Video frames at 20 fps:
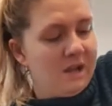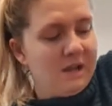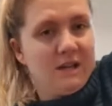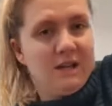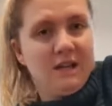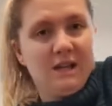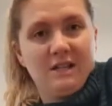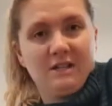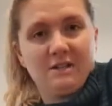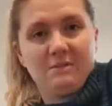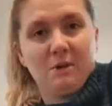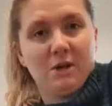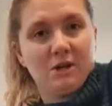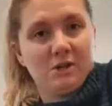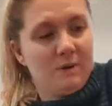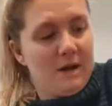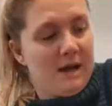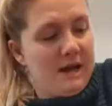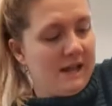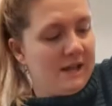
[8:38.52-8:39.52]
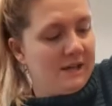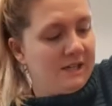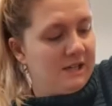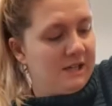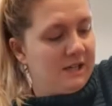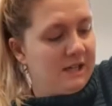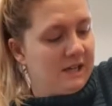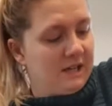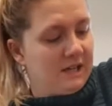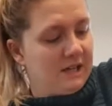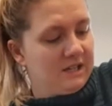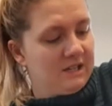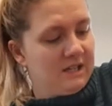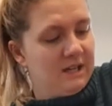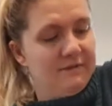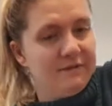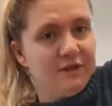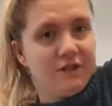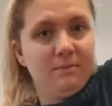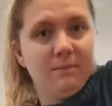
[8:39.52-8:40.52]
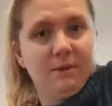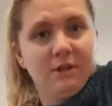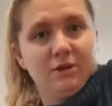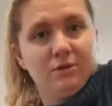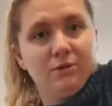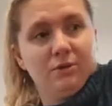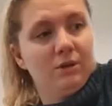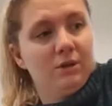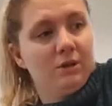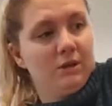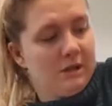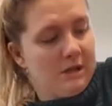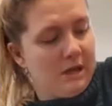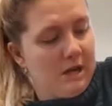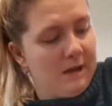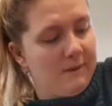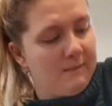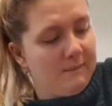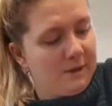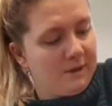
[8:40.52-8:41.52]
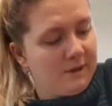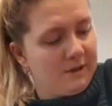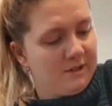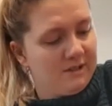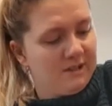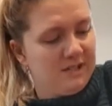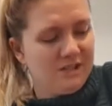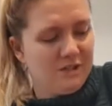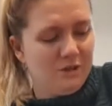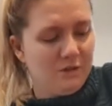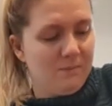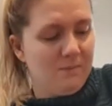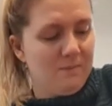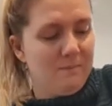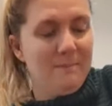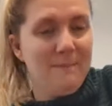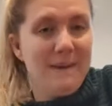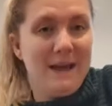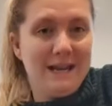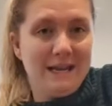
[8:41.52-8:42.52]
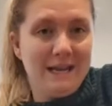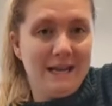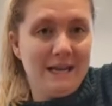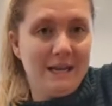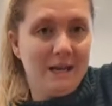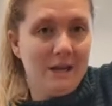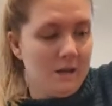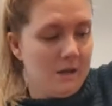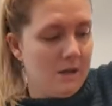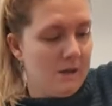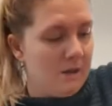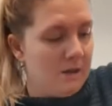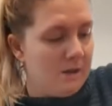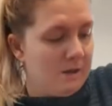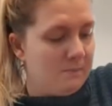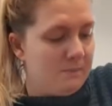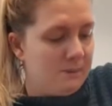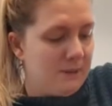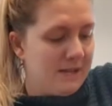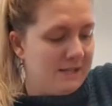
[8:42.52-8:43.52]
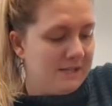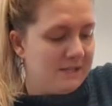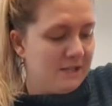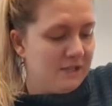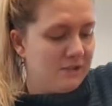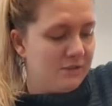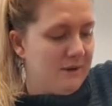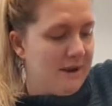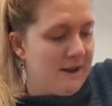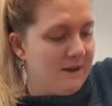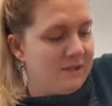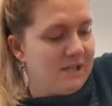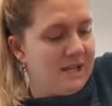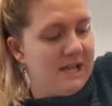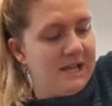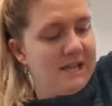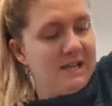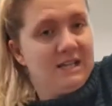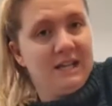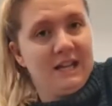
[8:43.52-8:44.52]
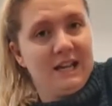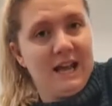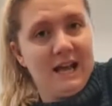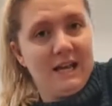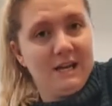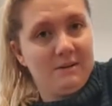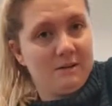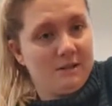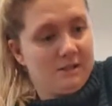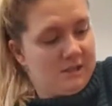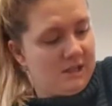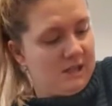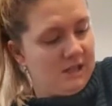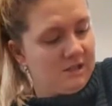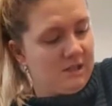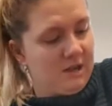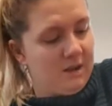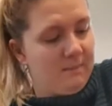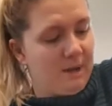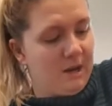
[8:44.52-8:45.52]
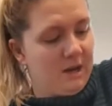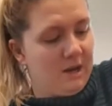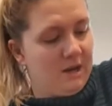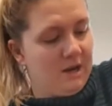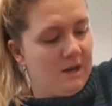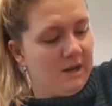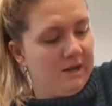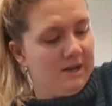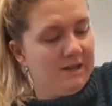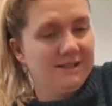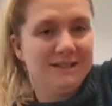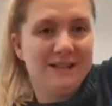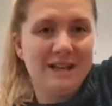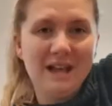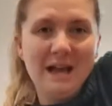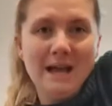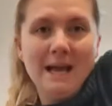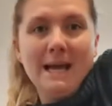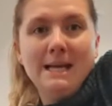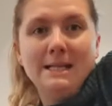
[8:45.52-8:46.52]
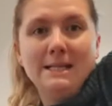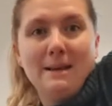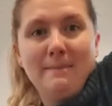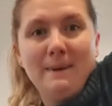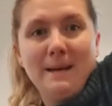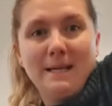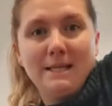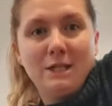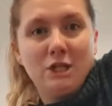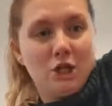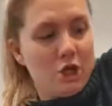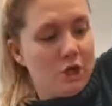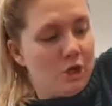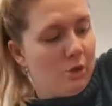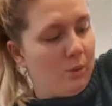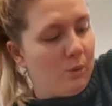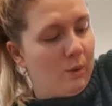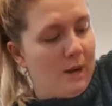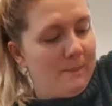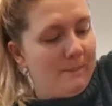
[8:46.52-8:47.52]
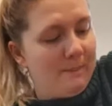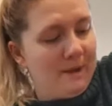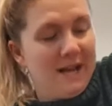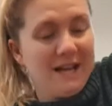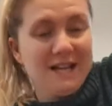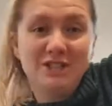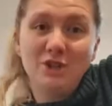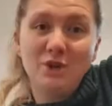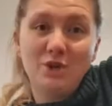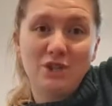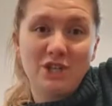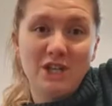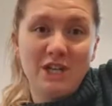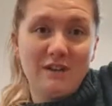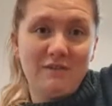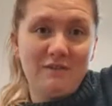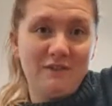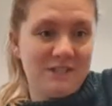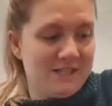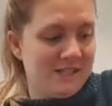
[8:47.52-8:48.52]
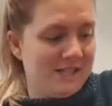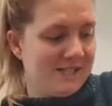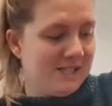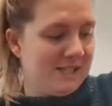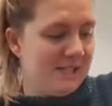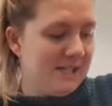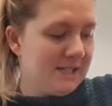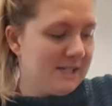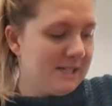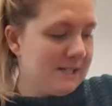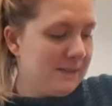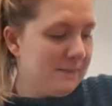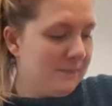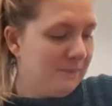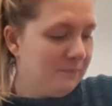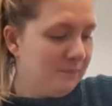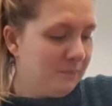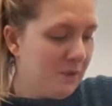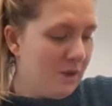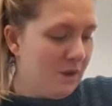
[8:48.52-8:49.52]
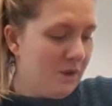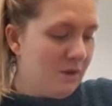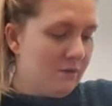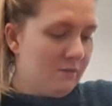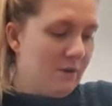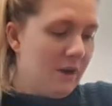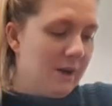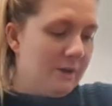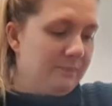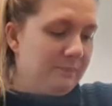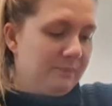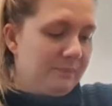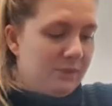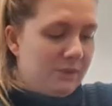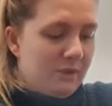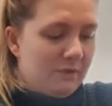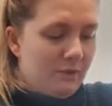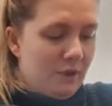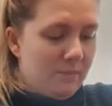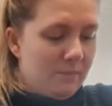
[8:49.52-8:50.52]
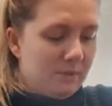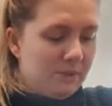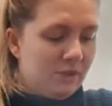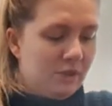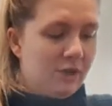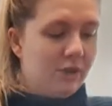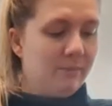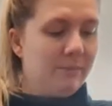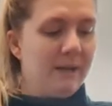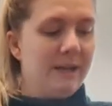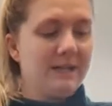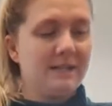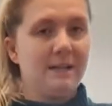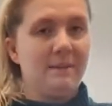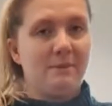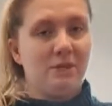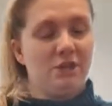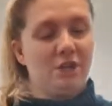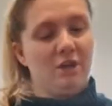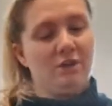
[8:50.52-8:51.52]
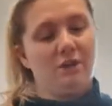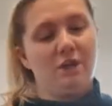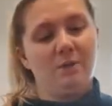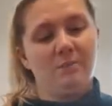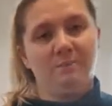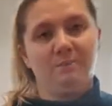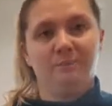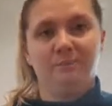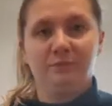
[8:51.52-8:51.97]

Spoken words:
it's much handier getting it delivered to my door because there's not many places around here to get things like perlite. It's a bit too exotic for Sussex. Right, so I've got my soil mix. Let me show you.